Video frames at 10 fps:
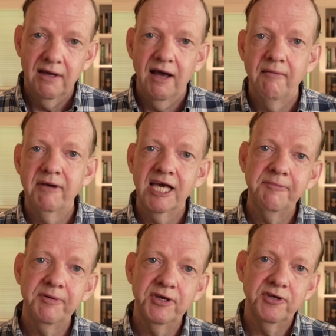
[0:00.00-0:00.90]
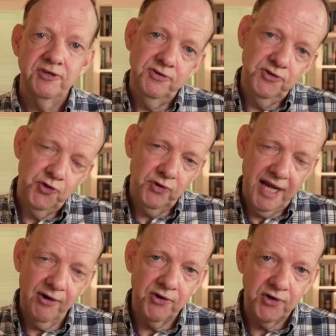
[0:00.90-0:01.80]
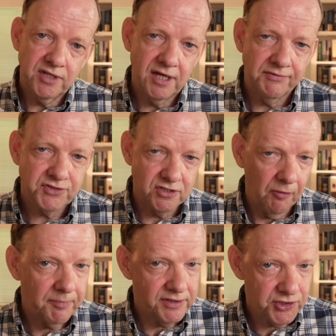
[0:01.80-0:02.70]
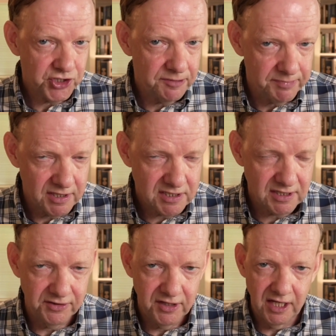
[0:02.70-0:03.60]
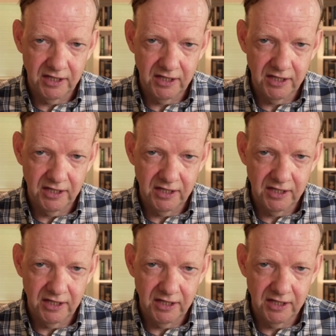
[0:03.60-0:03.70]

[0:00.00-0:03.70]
And maybe you're now good enough to not be the cheapest, and